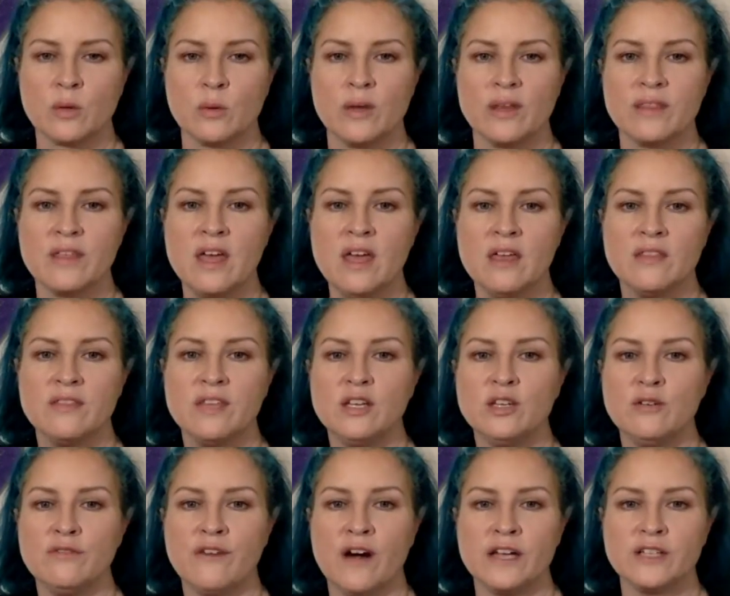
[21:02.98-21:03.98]
with. Then
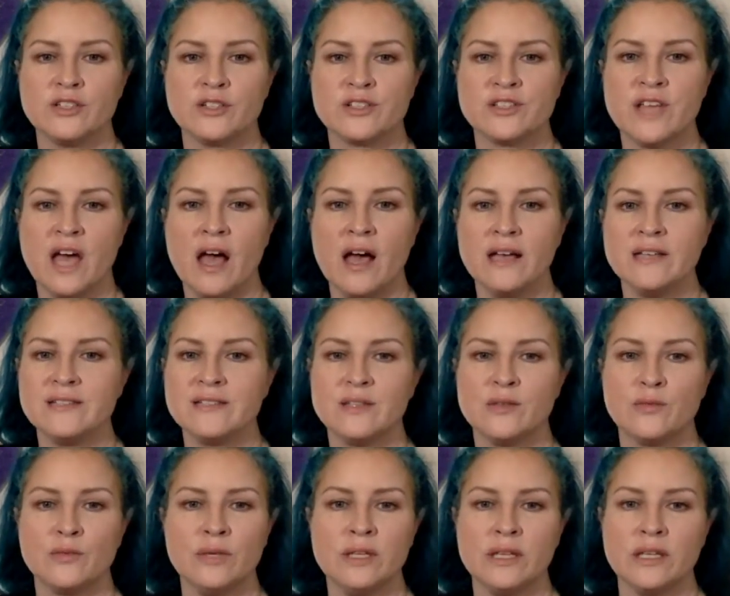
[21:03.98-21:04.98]
you find your size, then
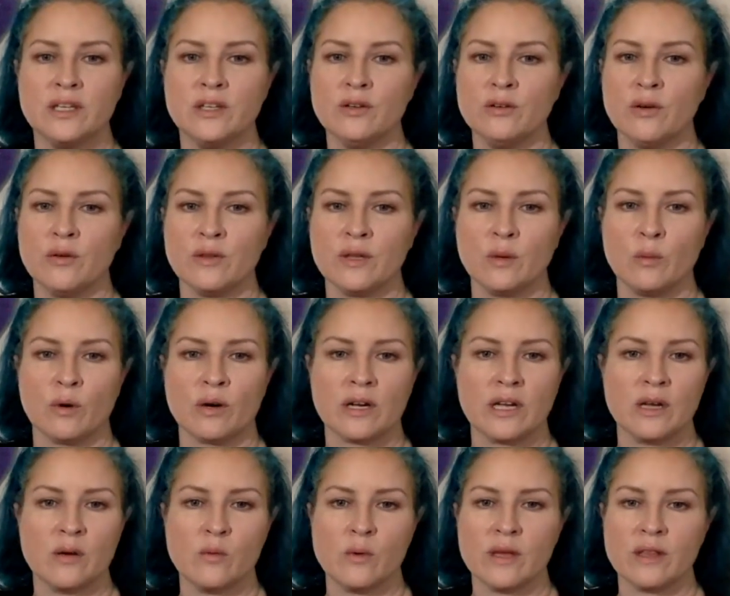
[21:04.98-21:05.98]
really you're only
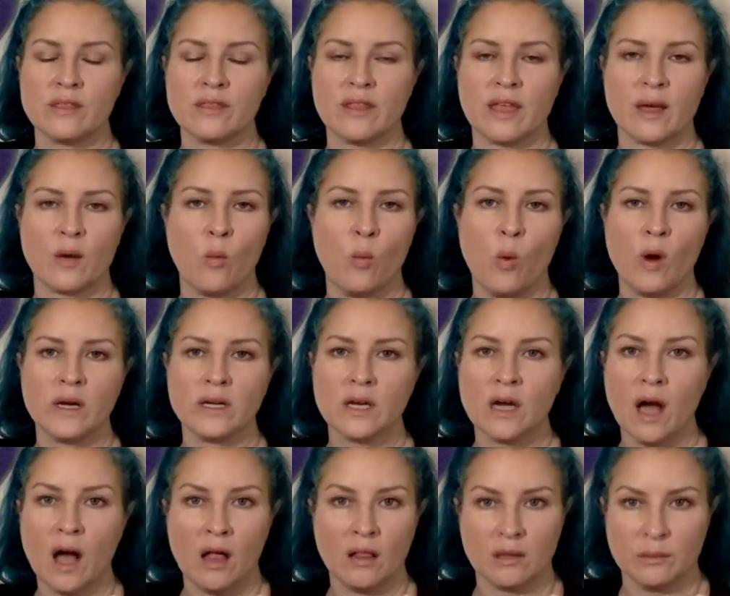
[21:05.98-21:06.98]
working with like one
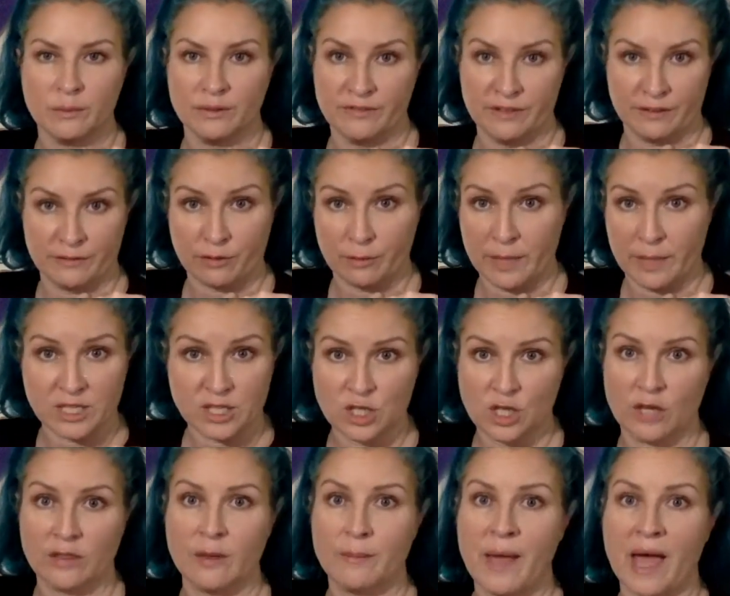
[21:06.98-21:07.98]
column of information
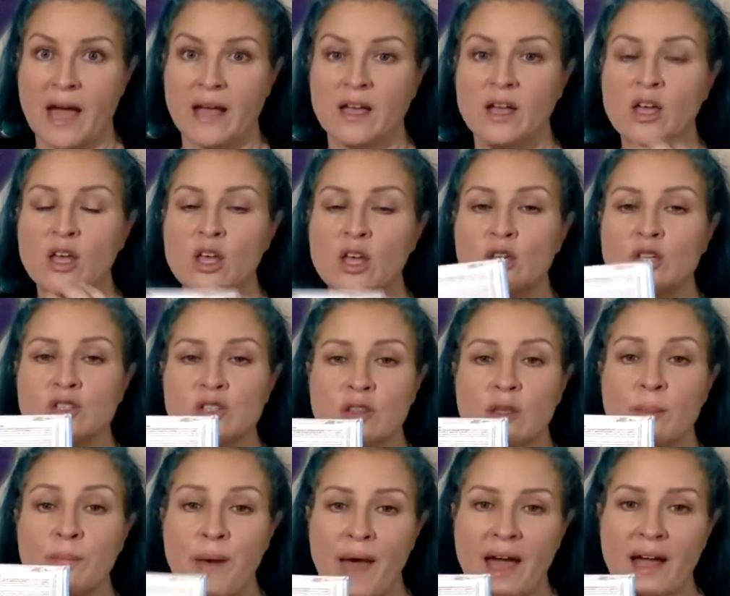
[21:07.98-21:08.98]
on the back. So
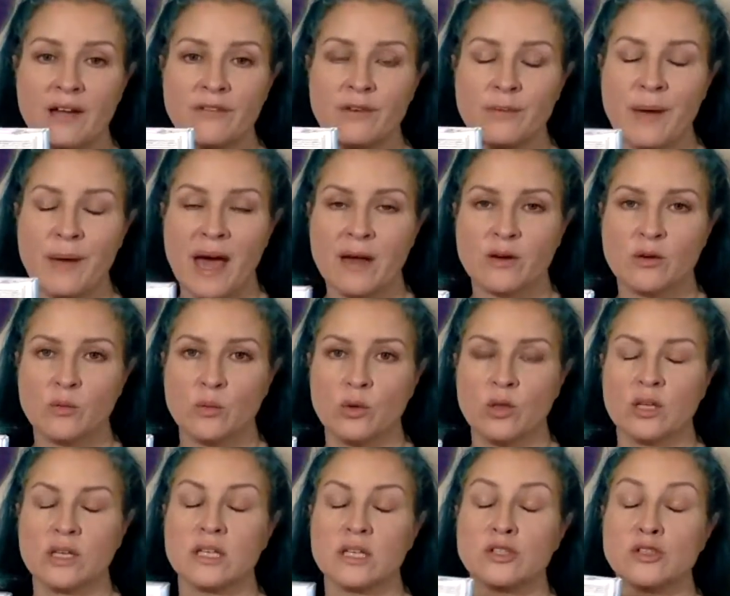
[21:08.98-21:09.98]
the back of a pattern will
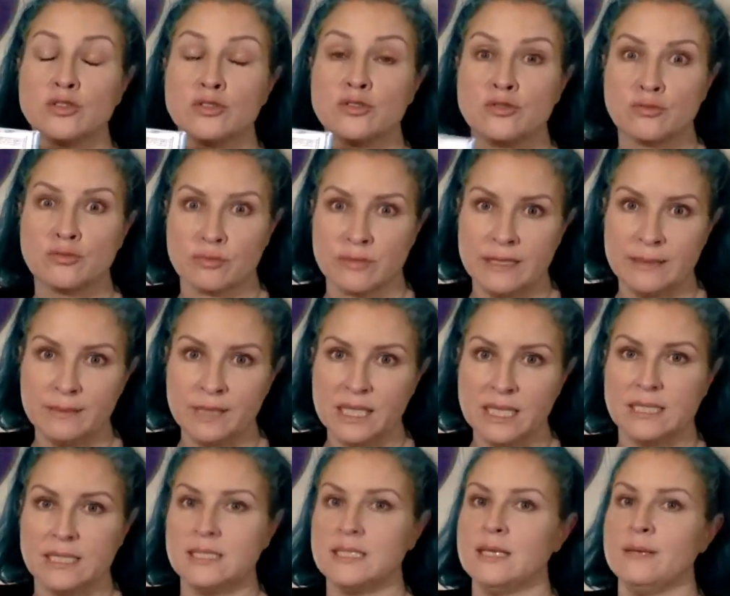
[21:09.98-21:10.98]
look extremely
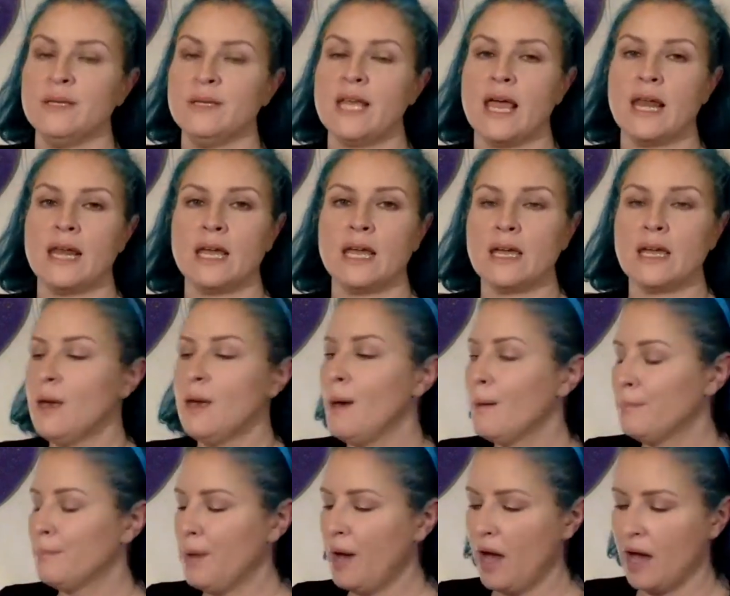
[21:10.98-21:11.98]
intimidating,
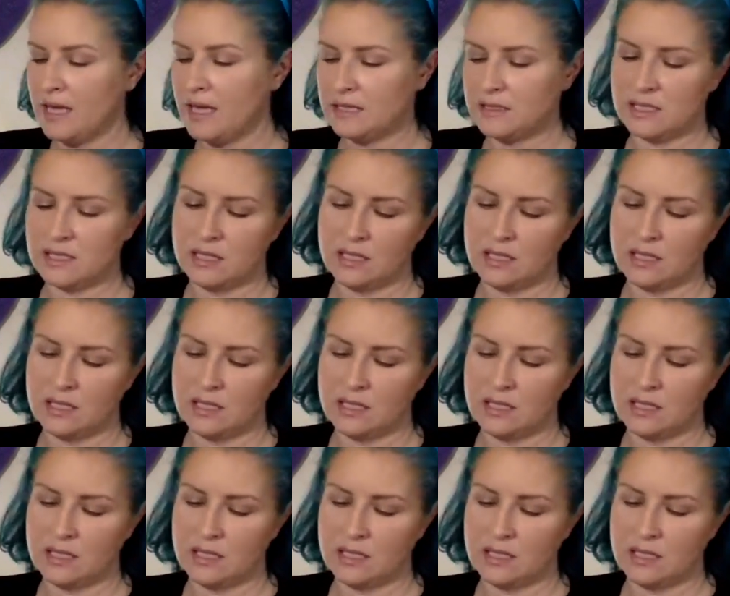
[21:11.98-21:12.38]
but